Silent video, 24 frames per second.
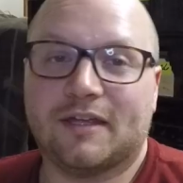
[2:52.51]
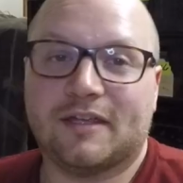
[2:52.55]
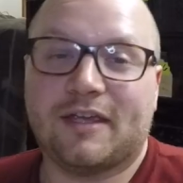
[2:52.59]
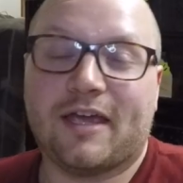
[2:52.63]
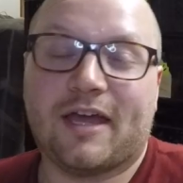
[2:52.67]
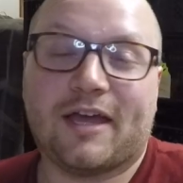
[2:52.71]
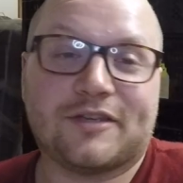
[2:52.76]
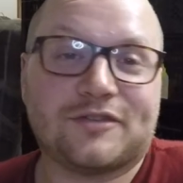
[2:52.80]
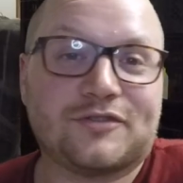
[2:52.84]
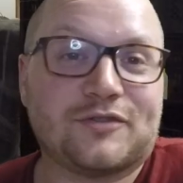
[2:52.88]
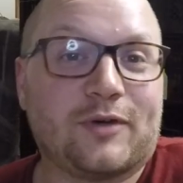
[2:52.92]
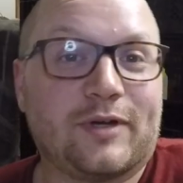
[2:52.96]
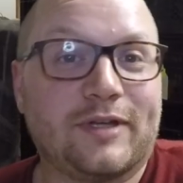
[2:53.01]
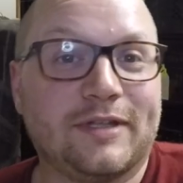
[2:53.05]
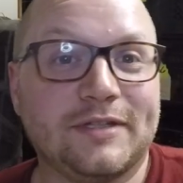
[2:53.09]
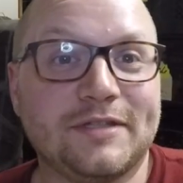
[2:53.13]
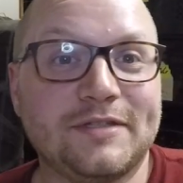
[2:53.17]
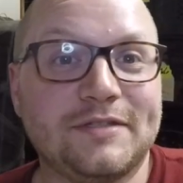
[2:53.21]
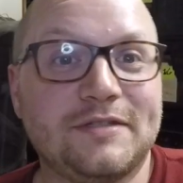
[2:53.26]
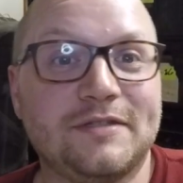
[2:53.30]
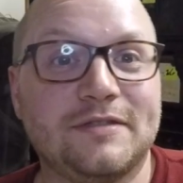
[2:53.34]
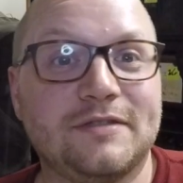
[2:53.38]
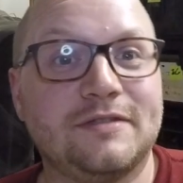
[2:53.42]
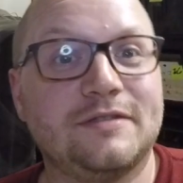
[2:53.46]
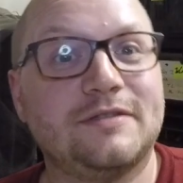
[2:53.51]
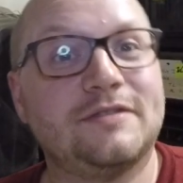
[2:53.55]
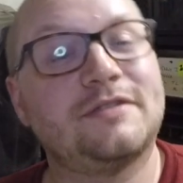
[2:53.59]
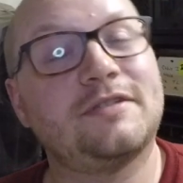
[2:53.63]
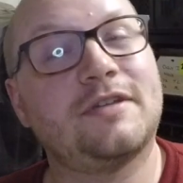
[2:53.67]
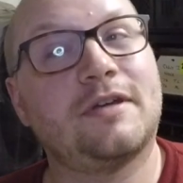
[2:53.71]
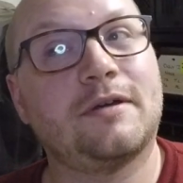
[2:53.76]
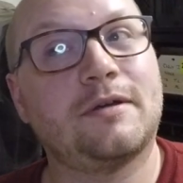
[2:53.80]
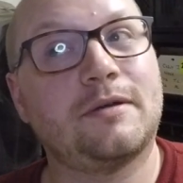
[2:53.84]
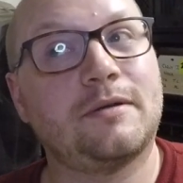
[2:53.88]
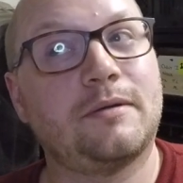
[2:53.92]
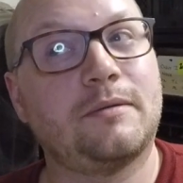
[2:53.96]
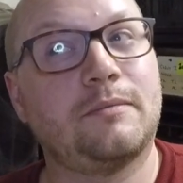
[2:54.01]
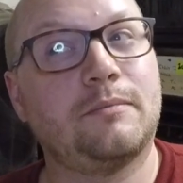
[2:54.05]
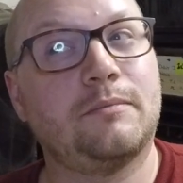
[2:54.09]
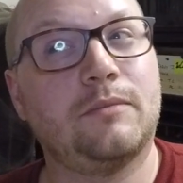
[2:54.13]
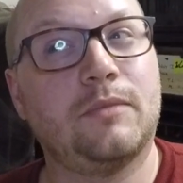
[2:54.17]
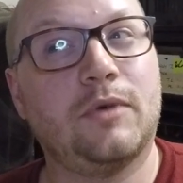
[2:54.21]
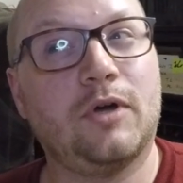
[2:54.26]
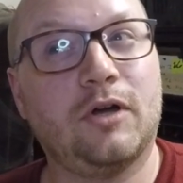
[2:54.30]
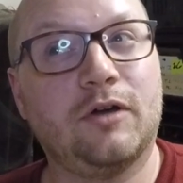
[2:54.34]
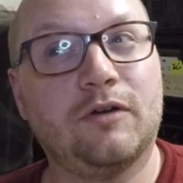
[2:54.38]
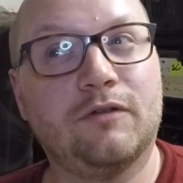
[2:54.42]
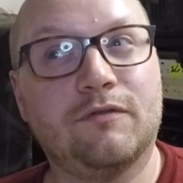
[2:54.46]
Yeah, so I listed some
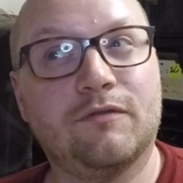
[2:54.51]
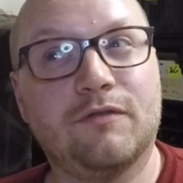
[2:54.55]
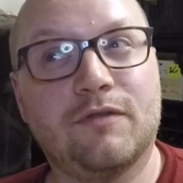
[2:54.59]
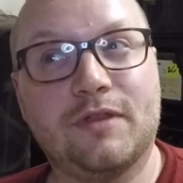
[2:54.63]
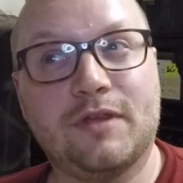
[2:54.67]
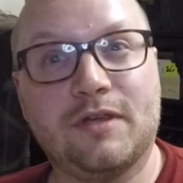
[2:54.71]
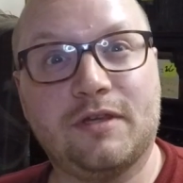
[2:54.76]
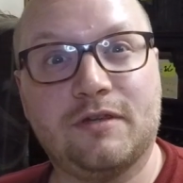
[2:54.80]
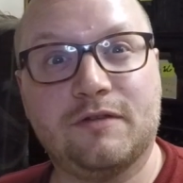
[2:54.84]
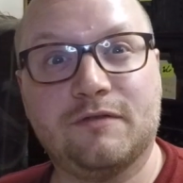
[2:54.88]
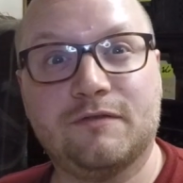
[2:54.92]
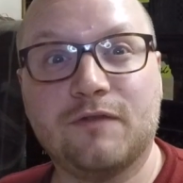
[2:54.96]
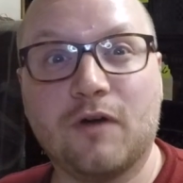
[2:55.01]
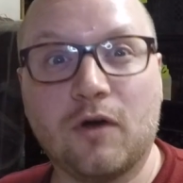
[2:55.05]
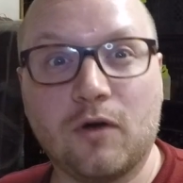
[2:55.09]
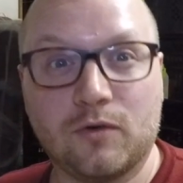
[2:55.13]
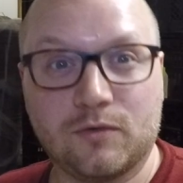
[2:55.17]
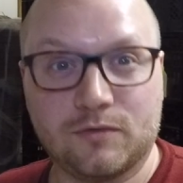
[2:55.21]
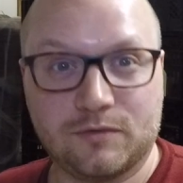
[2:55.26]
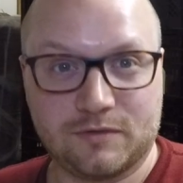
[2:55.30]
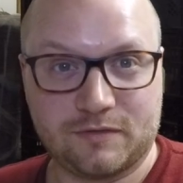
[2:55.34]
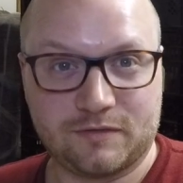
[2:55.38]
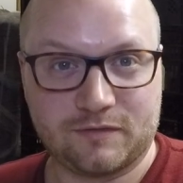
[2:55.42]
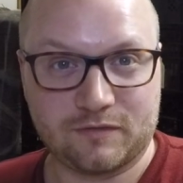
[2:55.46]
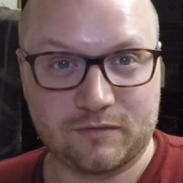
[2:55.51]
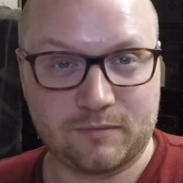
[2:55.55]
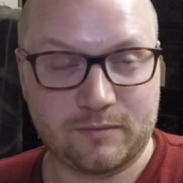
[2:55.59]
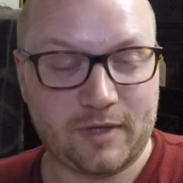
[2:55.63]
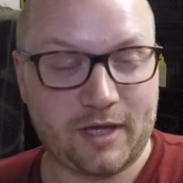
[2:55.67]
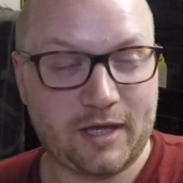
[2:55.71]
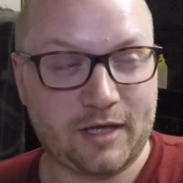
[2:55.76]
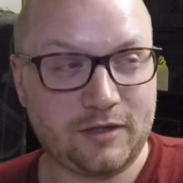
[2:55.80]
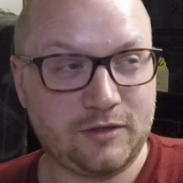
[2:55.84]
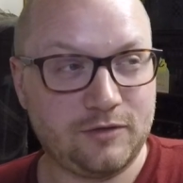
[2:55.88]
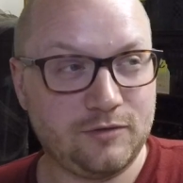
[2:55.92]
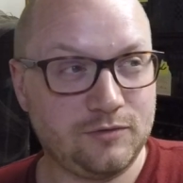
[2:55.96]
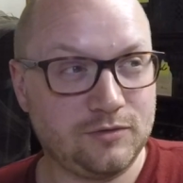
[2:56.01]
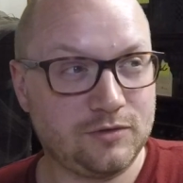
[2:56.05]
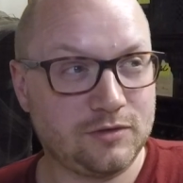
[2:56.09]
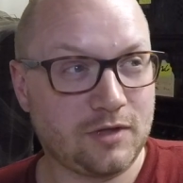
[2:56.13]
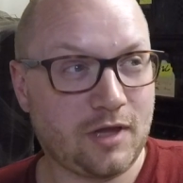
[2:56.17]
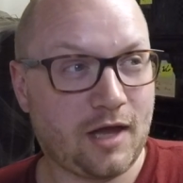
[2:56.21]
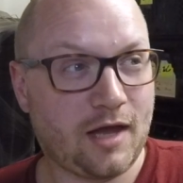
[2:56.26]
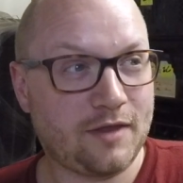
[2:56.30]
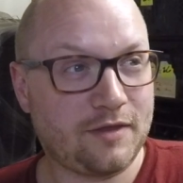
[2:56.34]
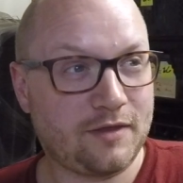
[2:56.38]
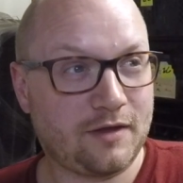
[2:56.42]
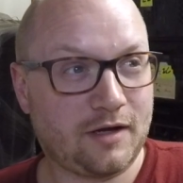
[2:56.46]
of the phones from that huge
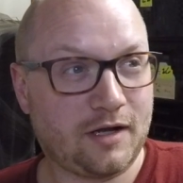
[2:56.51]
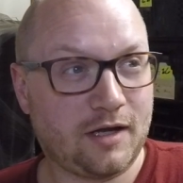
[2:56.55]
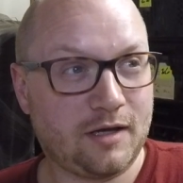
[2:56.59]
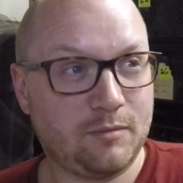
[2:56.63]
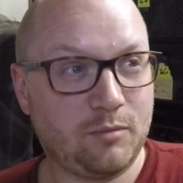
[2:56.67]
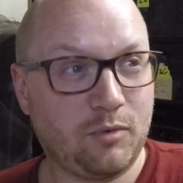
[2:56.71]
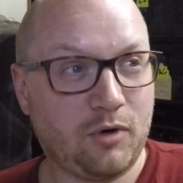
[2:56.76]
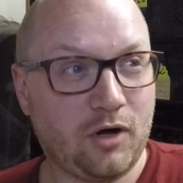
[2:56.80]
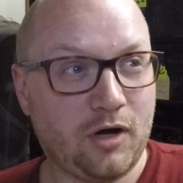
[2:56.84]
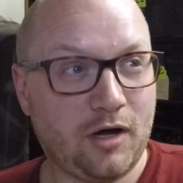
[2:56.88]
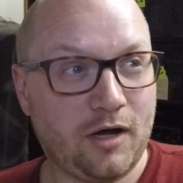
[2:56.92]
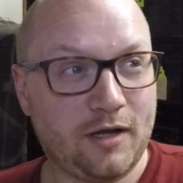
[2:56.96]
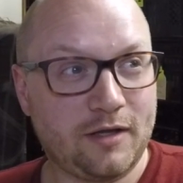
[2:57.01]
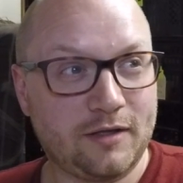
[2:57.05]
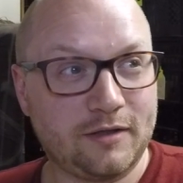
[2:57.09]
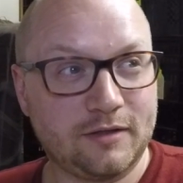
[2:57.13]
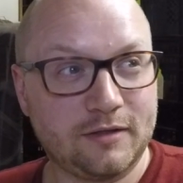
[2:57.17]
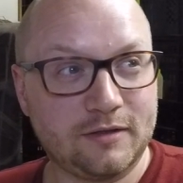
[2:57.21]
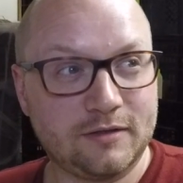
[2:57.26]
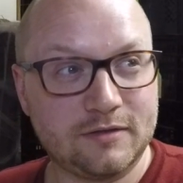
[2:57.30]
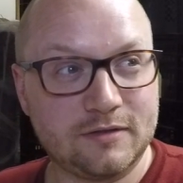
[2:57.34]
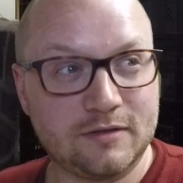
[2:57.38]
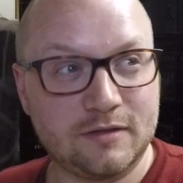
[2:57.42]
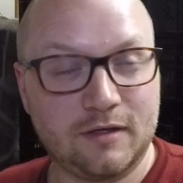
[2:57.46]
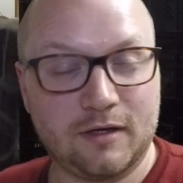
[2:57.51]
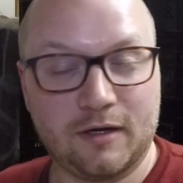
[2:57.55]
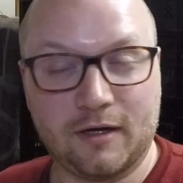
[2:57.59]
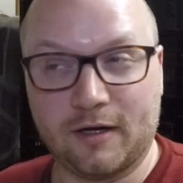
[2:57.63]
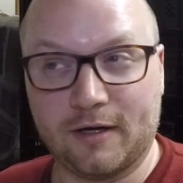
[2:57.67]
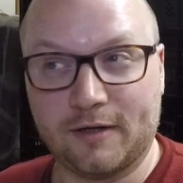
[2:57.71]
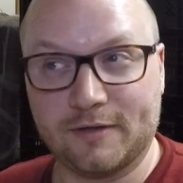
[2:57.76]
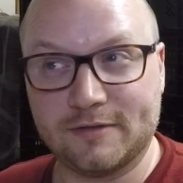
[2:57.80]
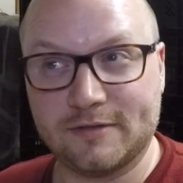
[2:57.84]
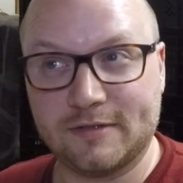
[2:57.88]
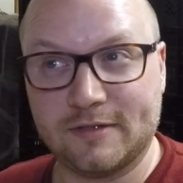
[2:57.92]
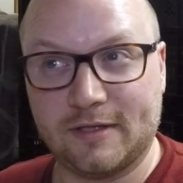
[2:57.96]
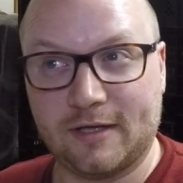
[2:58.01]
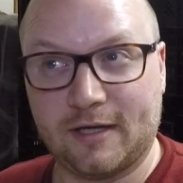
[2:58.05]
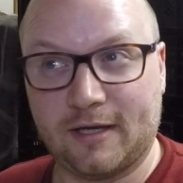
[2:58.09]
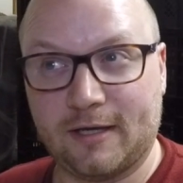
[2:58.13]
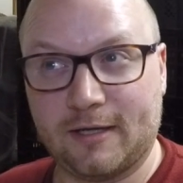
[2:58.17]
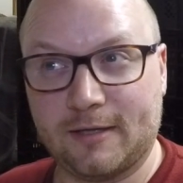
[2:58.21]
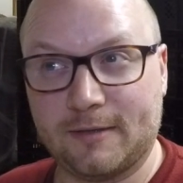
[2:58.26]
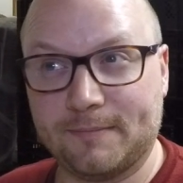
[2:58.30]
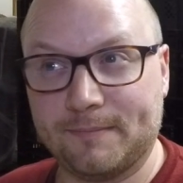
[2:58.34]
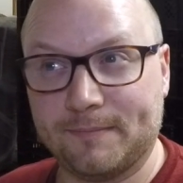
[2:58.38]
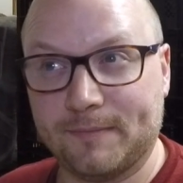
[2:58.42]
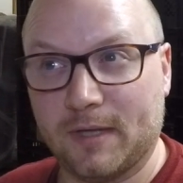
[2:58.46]
lot that I bought uh,
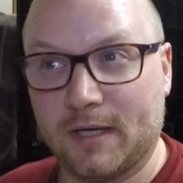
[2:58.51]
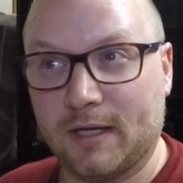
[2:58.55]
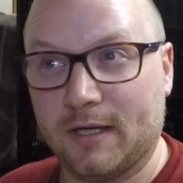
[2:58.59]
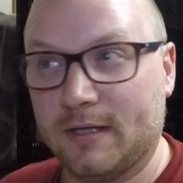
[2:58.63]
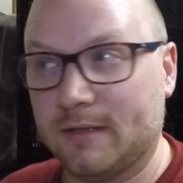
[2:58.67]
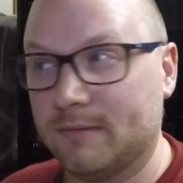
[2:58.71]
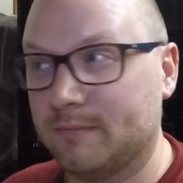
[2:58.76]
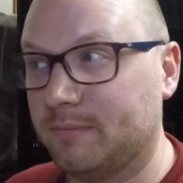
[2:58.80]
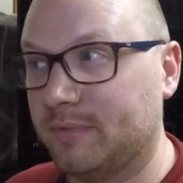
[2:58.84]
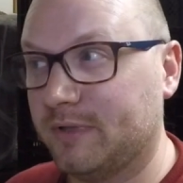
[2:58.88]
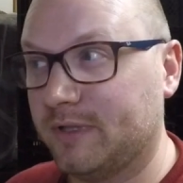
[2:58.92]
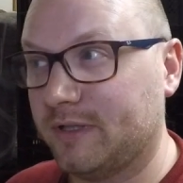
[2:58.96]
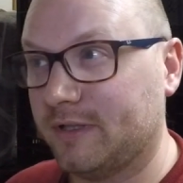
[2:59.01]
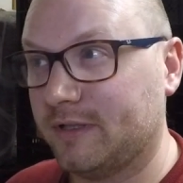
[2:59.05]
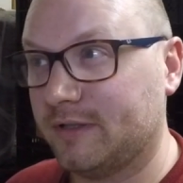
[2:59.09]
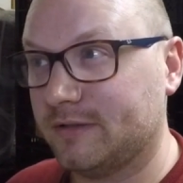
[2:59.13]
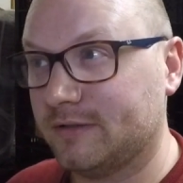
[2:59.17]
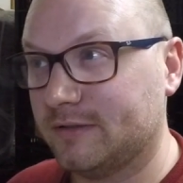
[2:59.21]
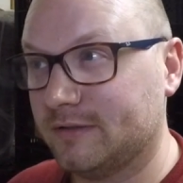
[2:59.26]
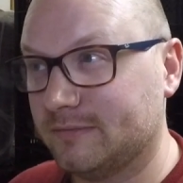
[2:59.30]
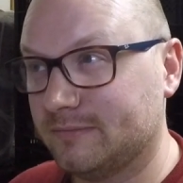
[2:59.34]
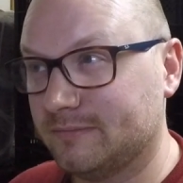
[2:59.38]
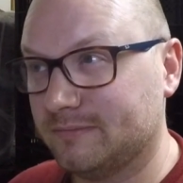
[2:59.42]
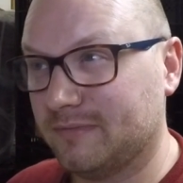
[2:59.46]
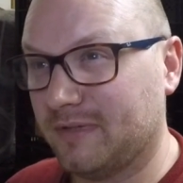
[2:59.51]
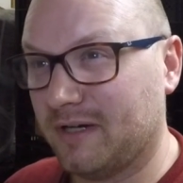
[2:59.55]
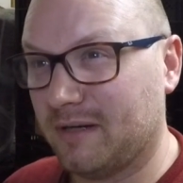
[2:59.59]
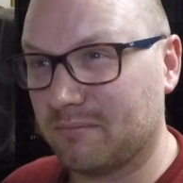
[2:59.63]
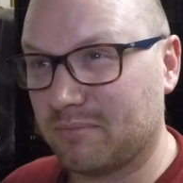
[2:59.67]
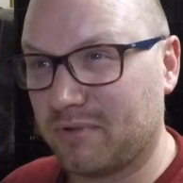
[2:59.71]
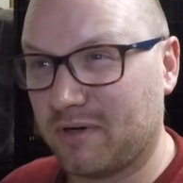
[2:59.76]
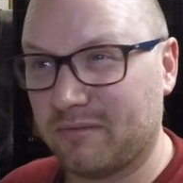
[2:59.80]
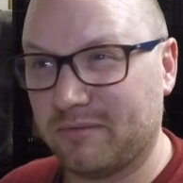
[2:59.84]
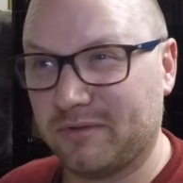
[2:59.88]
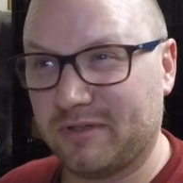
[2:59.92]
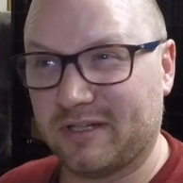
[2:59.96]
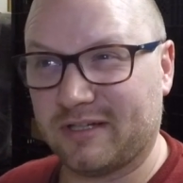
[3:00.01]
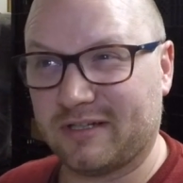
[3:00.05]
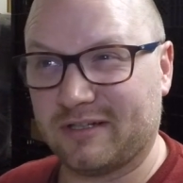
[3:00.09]
today, but I'm probably not